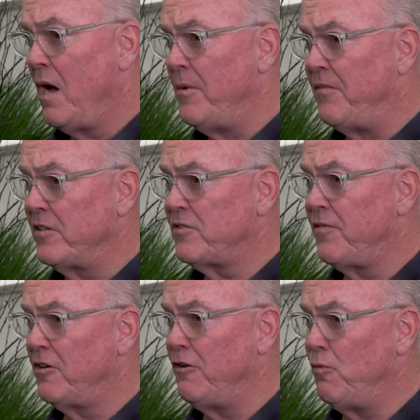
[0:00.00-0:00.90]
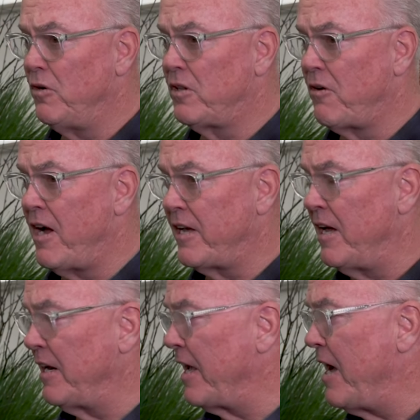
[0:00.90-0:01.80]
I mean, first of all, you want the right
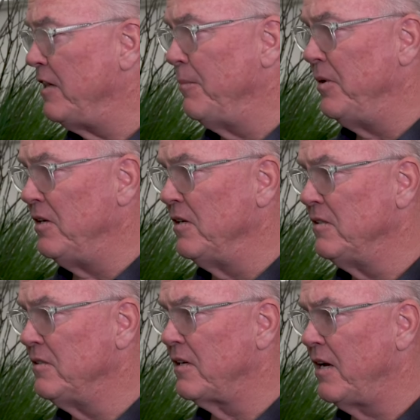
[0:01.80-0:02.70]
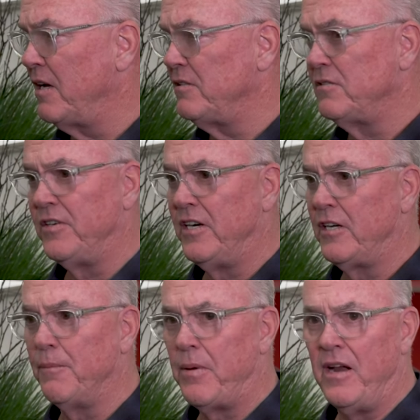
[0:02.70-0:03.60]
kind of guy in the building, a guy who's very
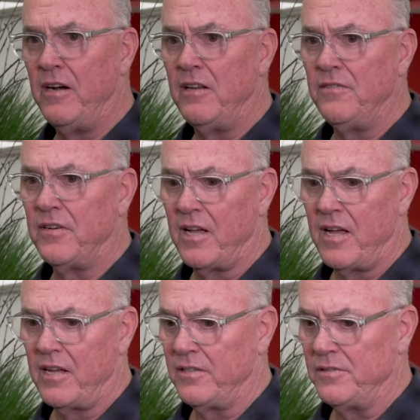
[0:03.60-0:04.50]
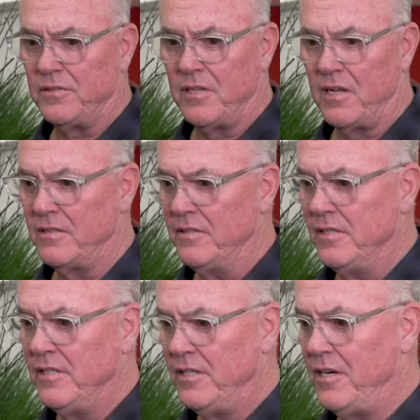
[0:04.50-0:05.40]
competitive, a guy who's uh,
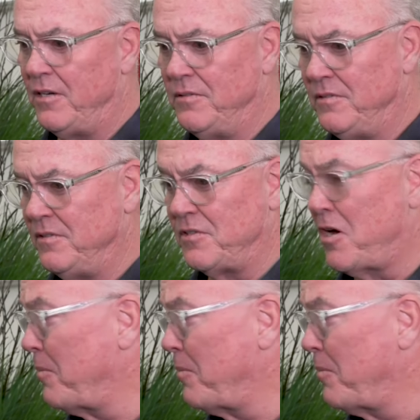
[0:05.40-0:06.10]
you know, is all